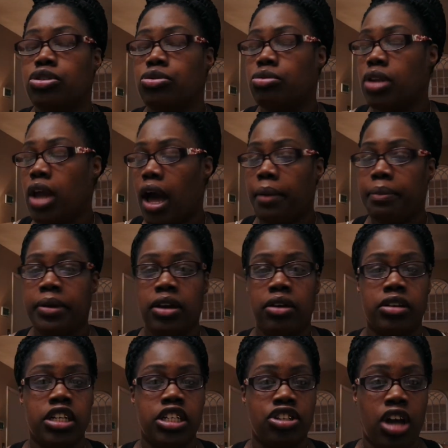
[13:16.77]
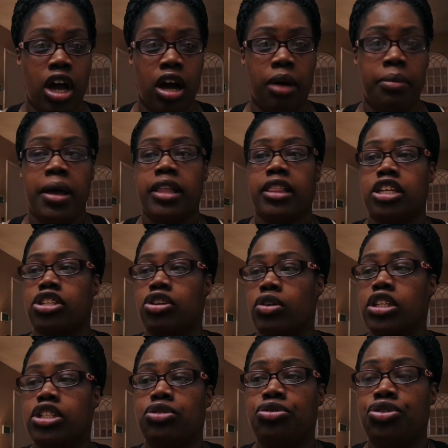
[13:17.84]
Do not be on a job that's
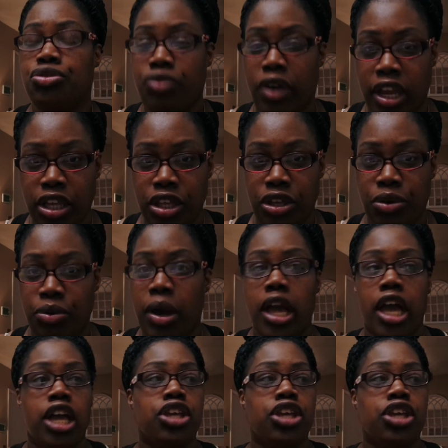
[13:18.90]
going to drain you